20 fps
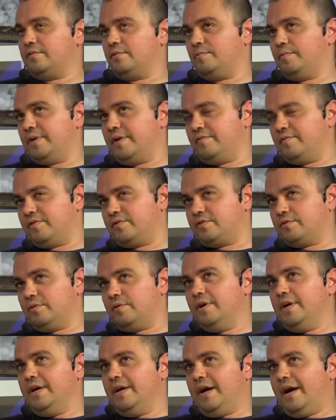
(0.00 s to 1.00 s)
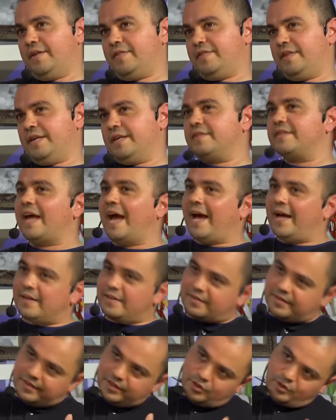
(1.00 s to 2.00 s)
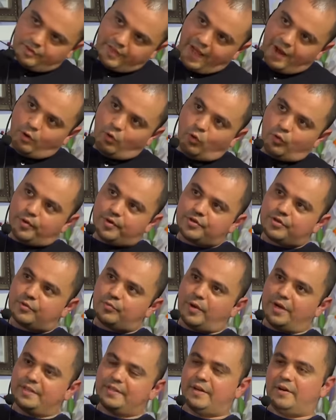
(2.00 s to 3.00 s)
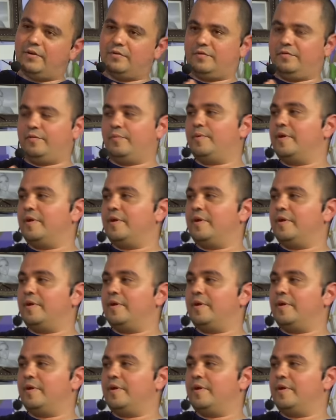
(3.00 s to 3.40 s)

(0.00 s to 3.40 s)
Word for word: or whatever. So I think that you know that origin right there influence.